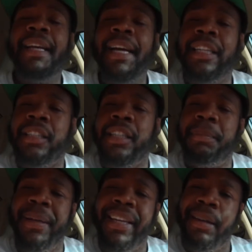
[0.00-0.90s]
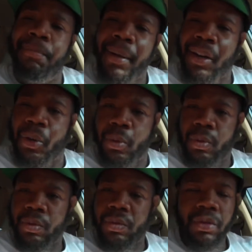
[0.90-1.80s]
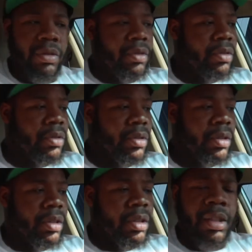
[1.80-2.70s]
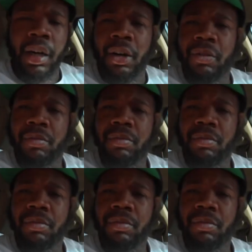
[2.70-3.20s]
it should be in the middle, you know?